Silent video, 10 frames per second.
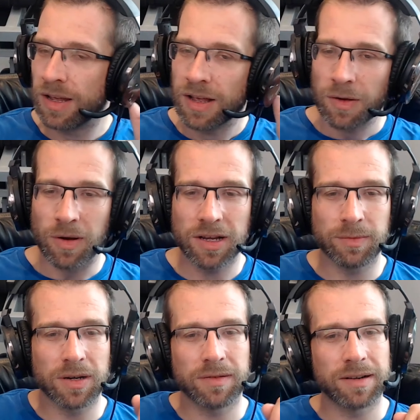
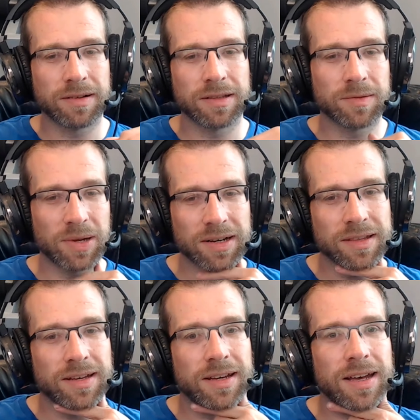Working my way around the back
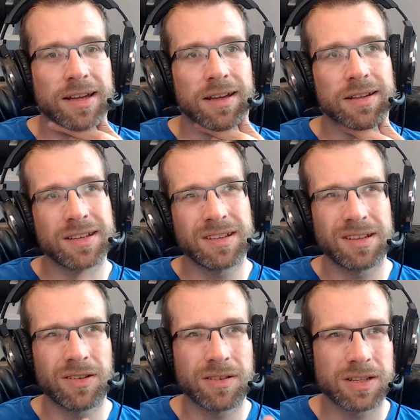there, and
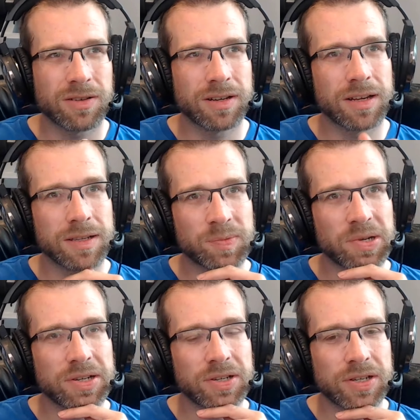the audio on it is
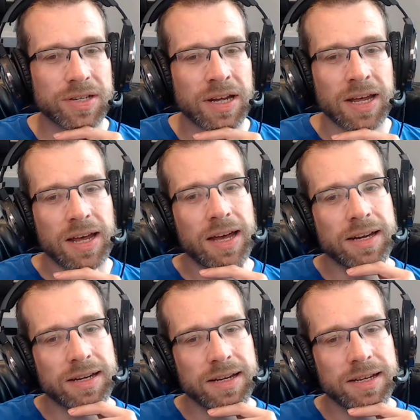pretty good,
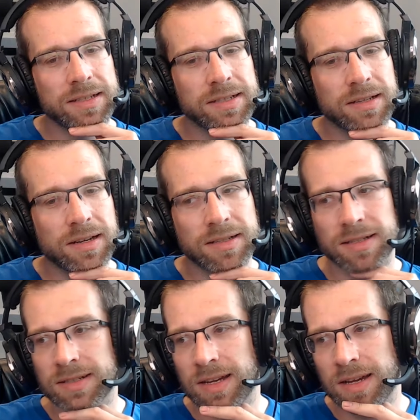and it is, as
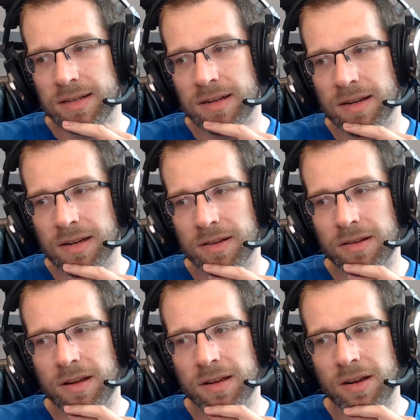I said,
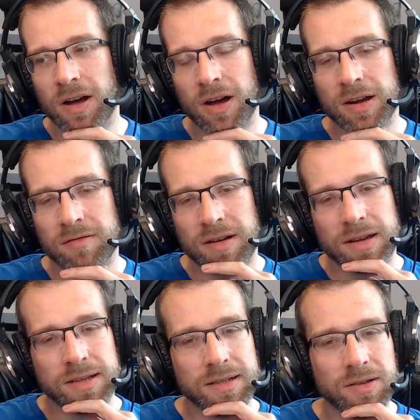a higher
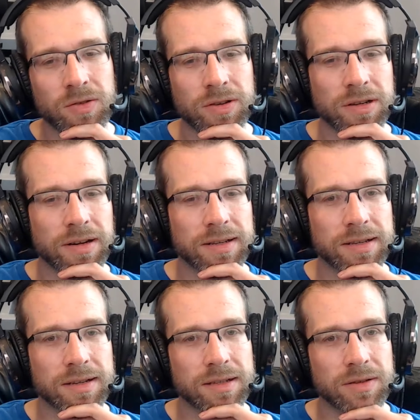res audio
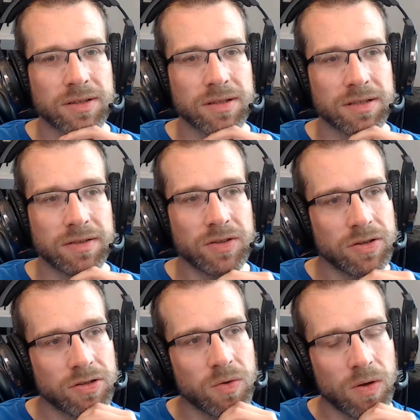headset, so it does give a
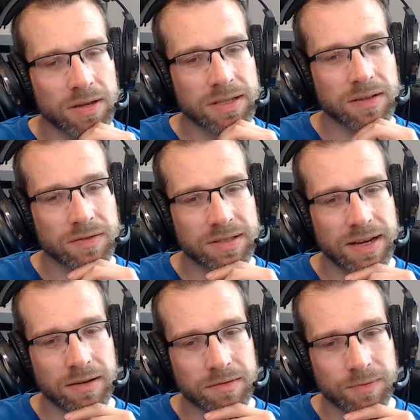good quality of
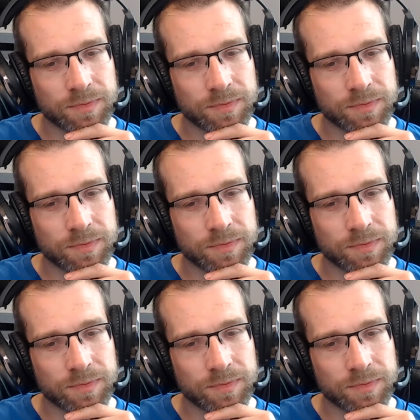sound.